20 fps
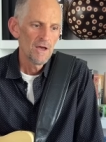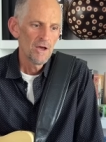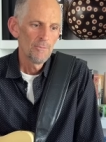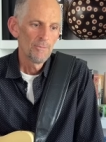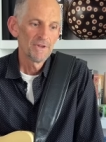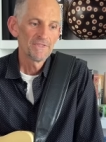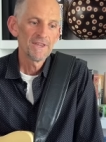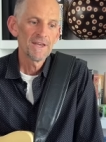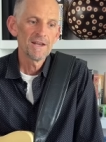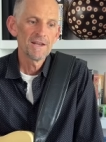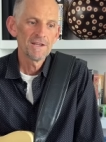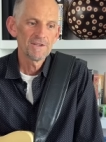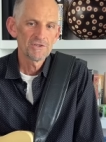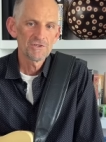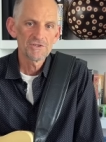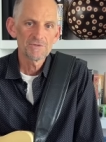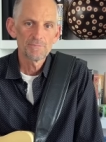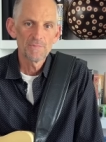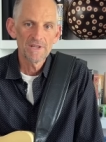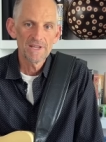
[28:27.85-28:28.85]
But then it
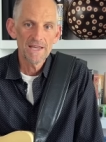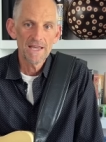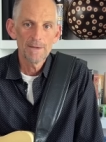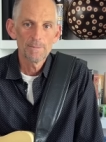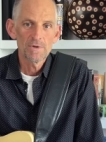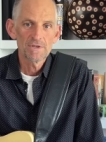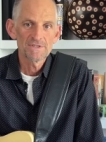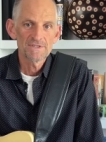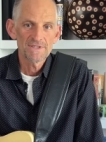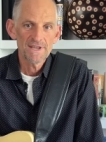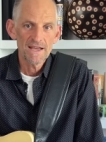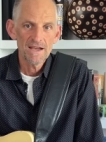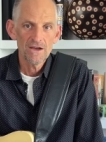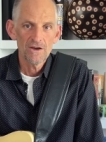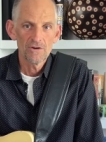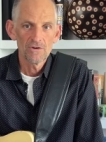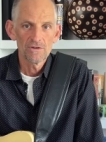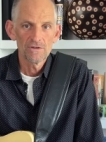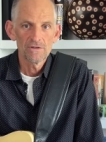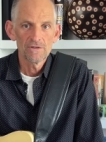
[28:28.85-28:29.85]
just became a
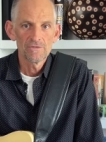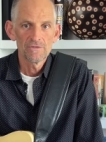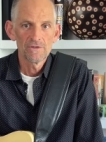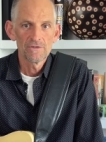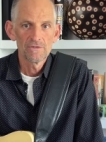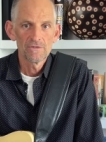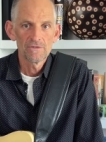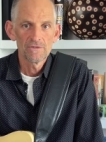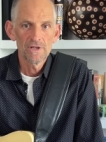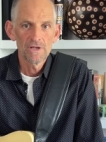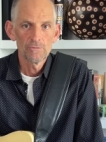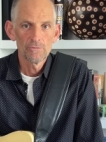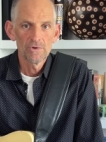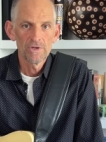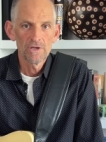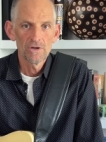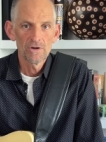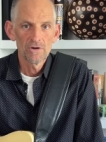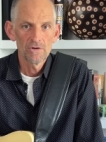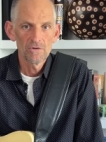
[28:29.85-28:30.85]
sound that
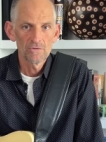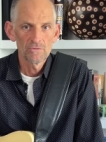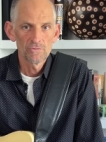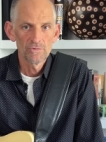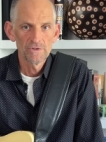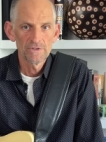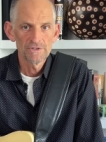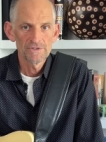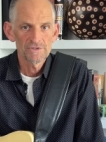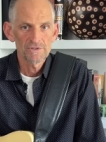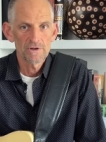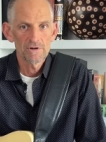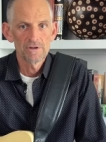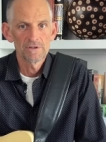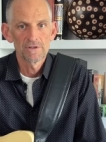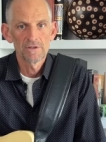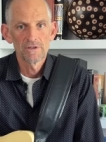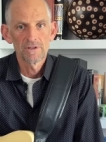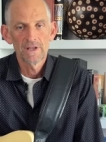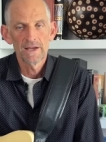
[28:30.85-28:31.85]
we all really
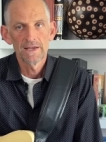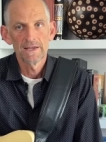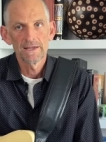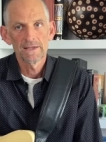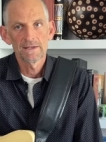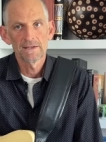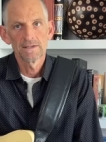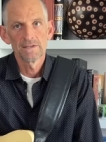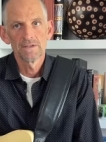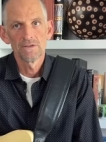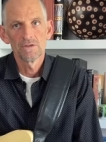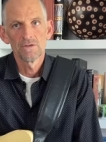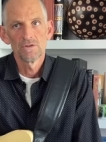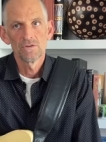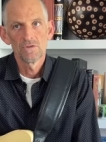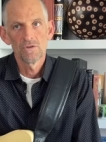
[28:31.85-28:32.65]
started to like and